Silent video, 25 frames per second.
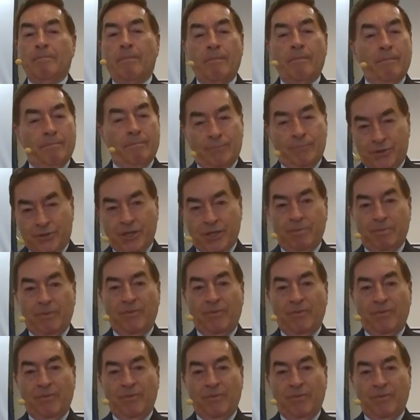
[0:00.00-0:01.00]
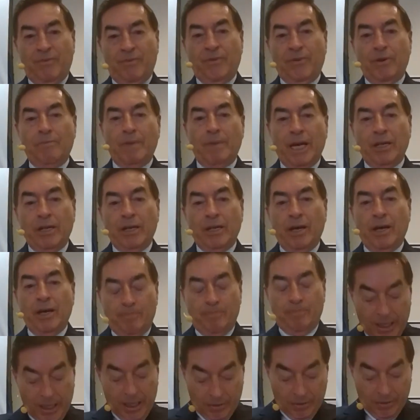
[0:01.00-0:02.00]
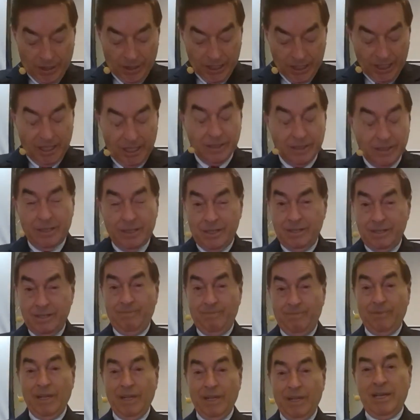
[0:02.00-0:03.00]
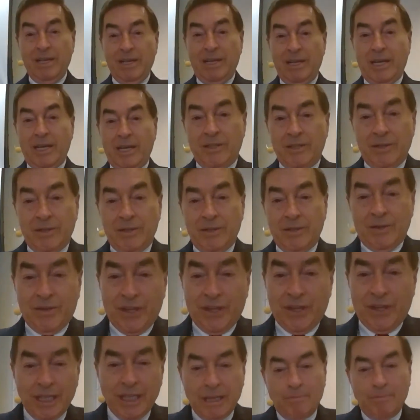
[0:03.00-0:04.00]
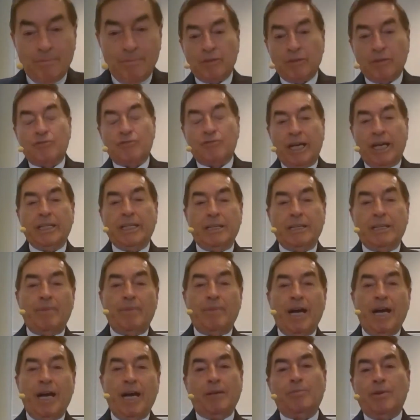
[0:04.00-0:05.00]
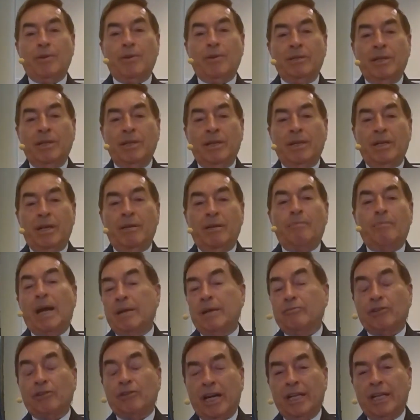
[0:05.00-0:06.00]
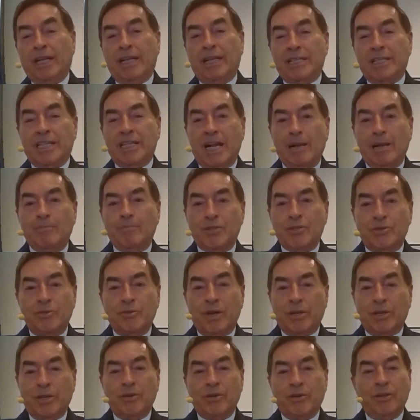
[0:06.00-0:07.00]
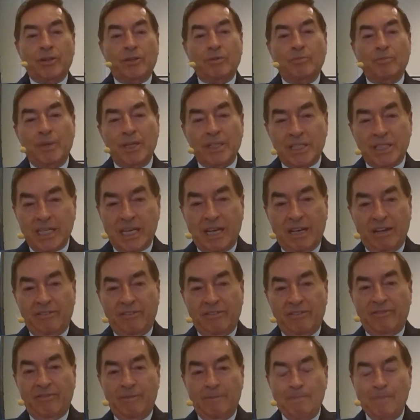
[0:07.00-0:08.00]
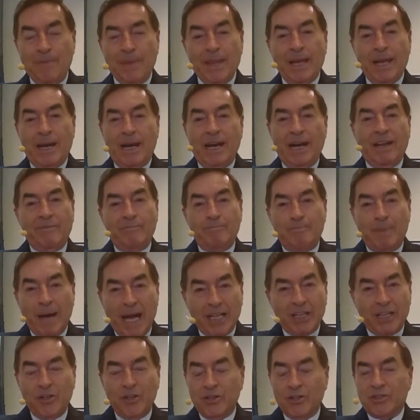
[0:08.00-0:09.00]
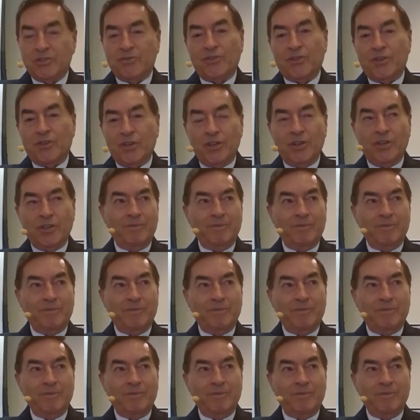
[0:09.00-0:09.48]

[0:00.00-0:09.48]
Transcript: some of you might not be Christians, and you think that by reading the Bible, by reading the Psalms, you are going to be saved. I have bad news for you.